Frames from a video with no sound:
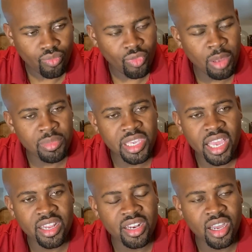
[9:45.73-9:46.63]
I'm
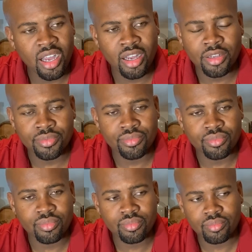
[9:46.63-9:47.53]
getting odd
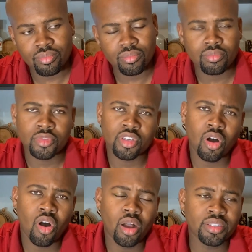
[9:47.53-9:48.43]

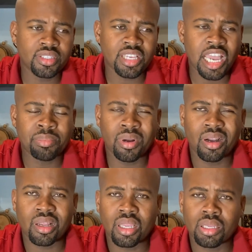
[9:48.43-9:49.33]
type
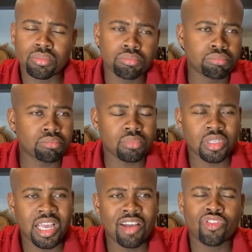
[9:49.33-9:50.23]
of,
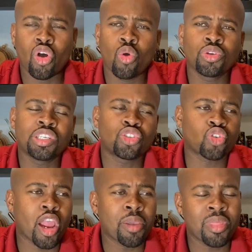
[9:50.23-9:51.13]
I don't know how you
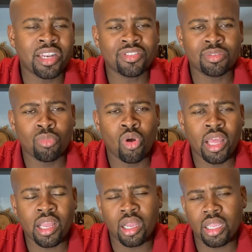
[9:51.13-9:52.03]
describe that. It's more
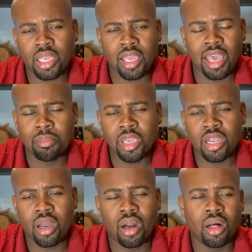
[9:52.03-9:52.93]
like a
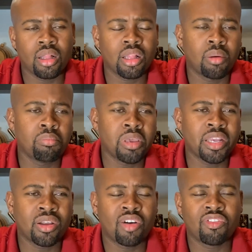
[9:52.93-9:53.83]
chemical, a
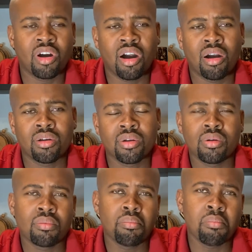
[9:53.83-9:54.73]
bit of a
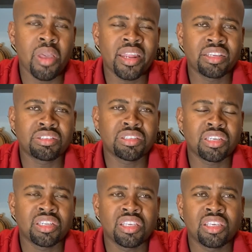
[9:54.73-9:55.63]

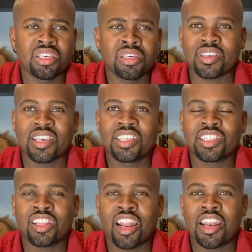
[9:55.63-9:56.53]
medicine-y. It's
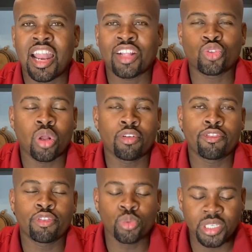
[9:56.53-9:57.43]
just not a natural
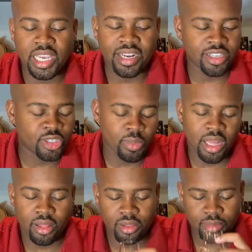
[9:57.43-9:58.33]
fruity kind of
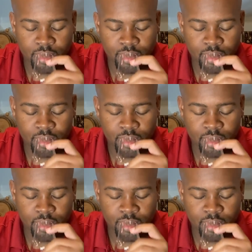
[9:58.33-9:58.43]
smell.